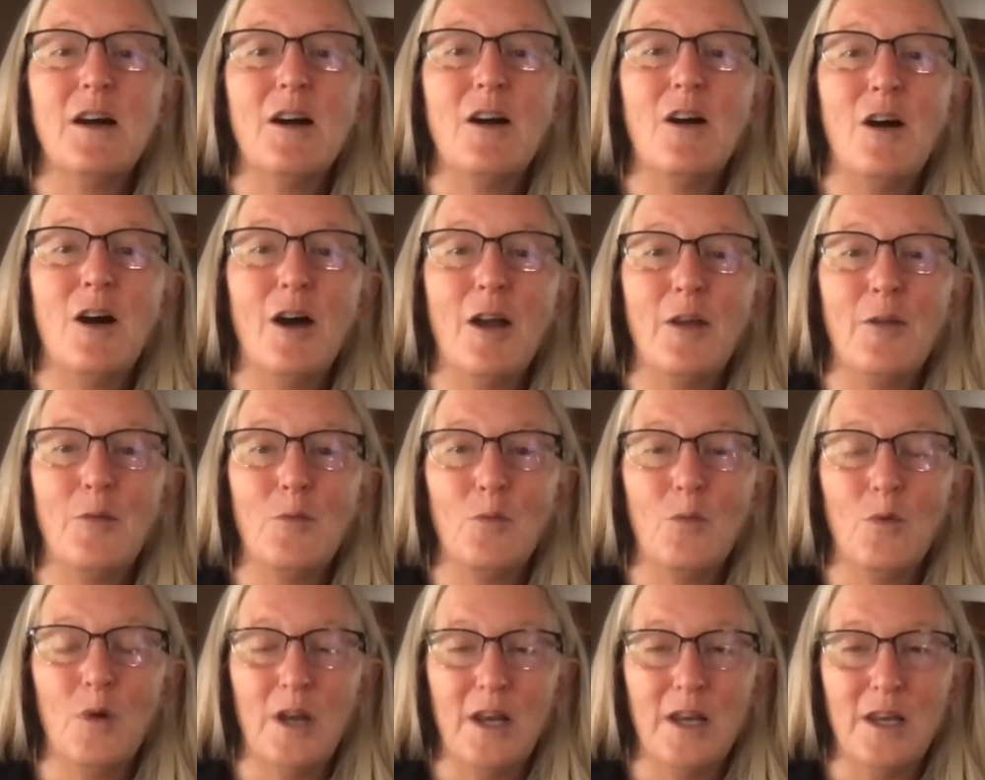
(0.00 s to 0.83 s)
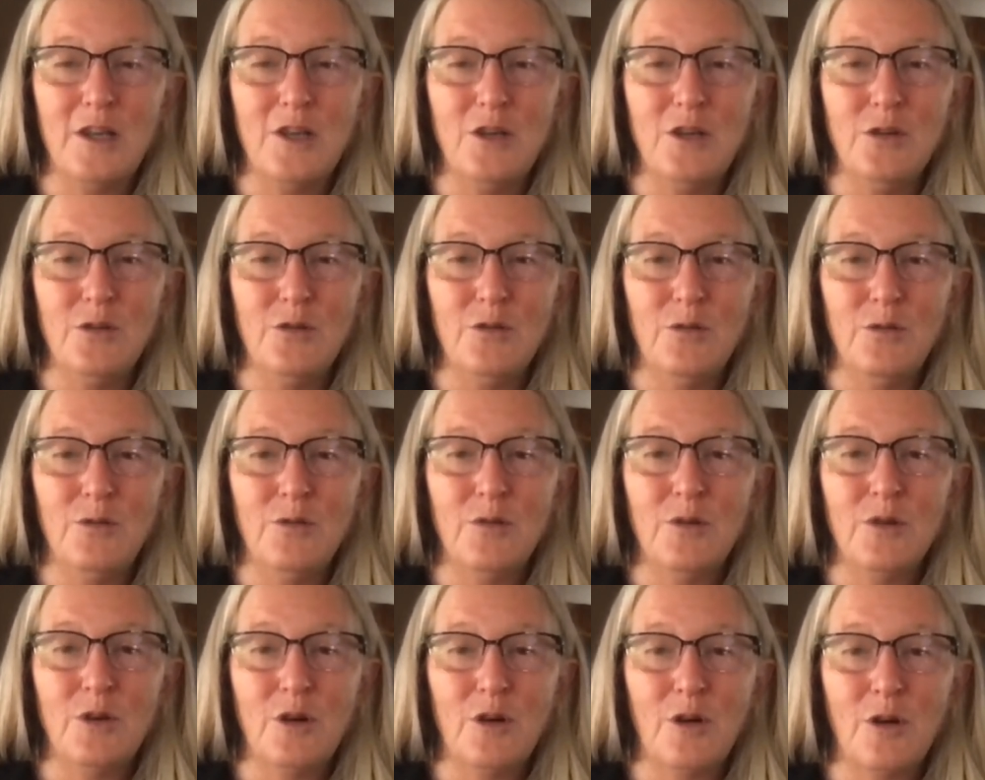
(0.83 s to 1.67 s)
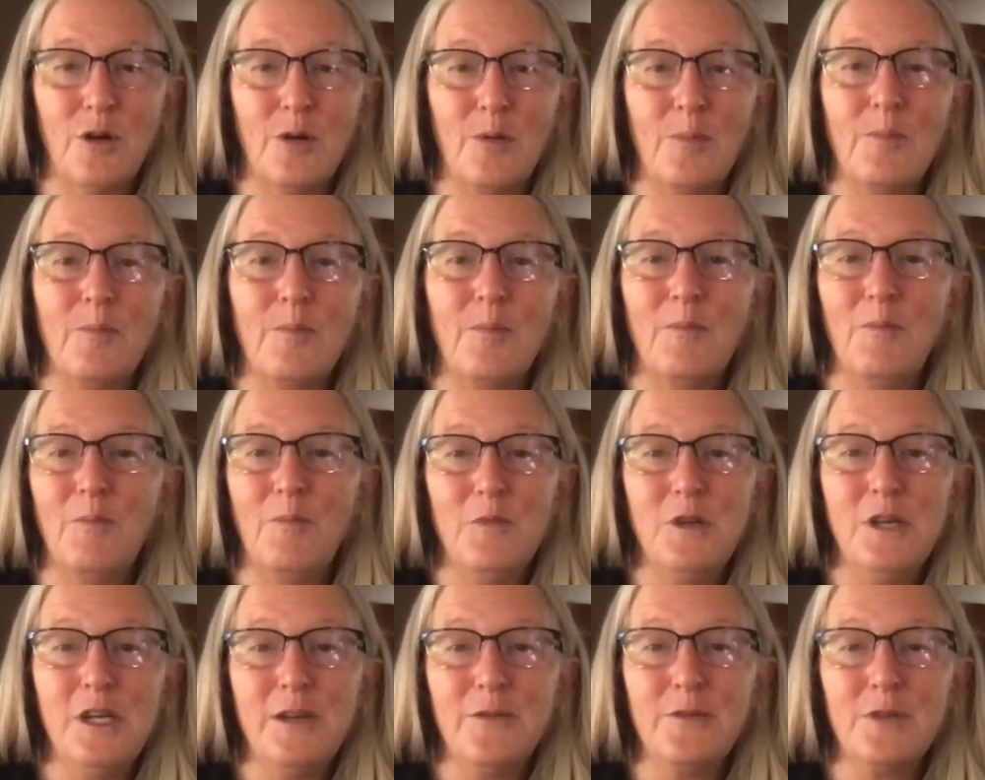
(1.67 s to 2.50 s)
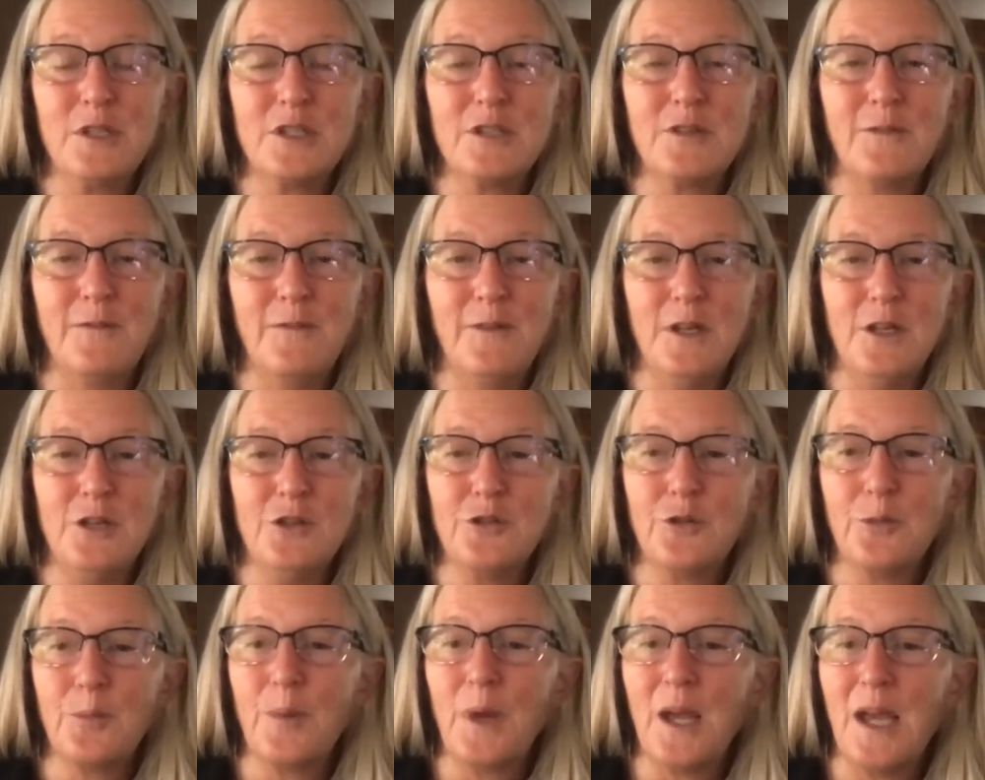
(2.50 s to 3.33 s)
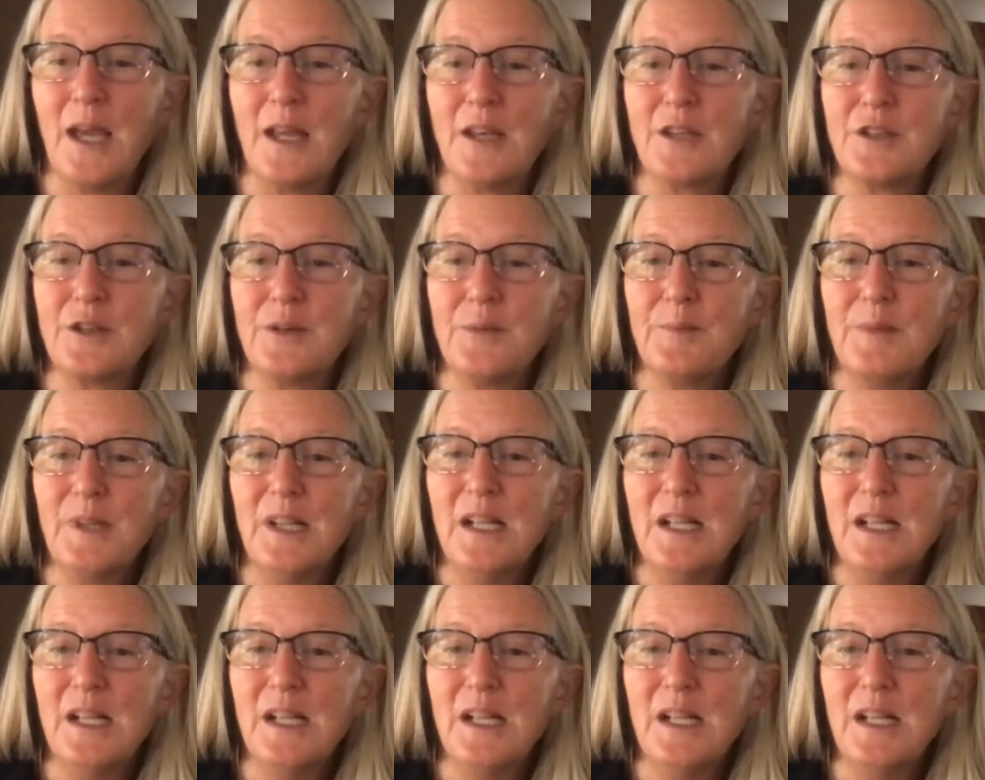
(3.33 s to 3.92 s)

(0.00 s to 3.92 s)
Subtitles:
on what you are given to feed your pet.